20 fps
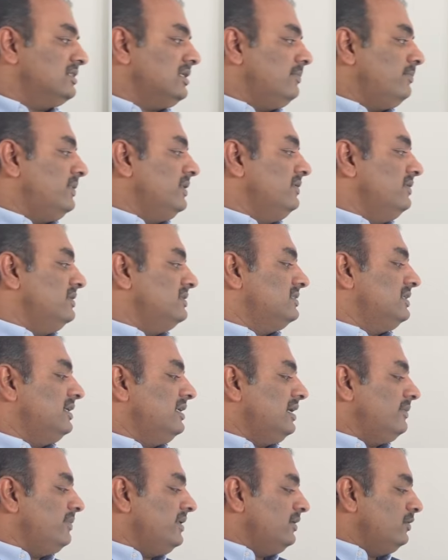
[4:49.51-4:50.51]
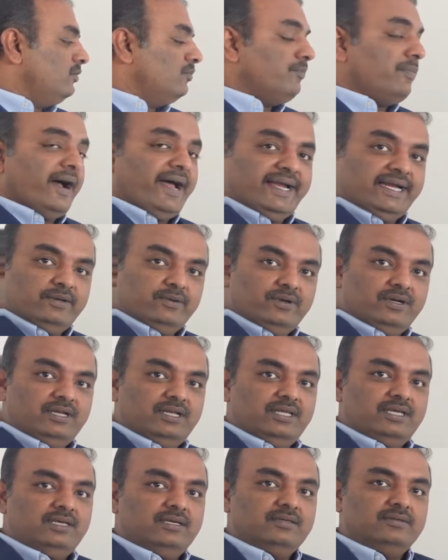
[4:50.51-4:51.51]
company will say, let me do bind
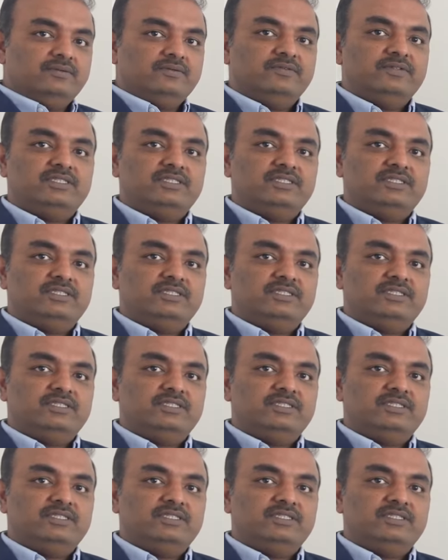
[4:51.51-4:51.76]
only,